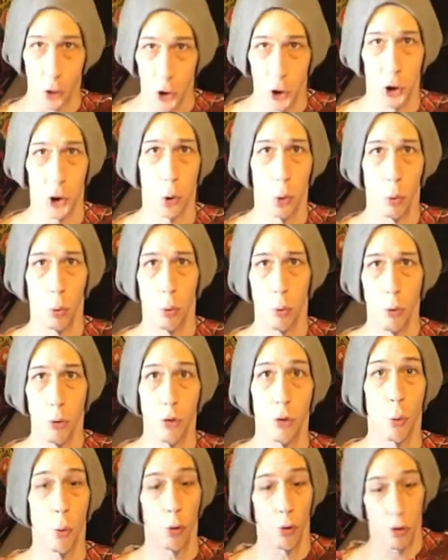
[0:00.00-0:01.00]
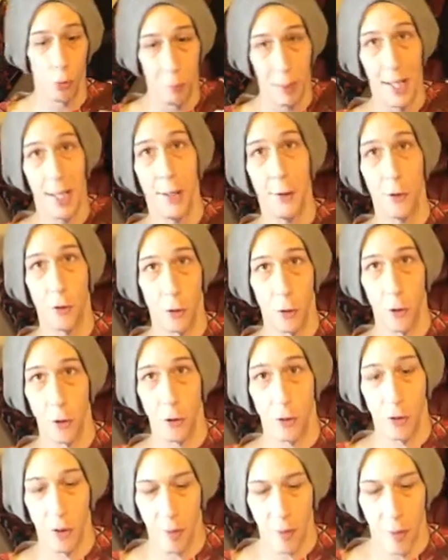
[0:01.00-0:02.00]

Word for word: Scholl's or some inserts to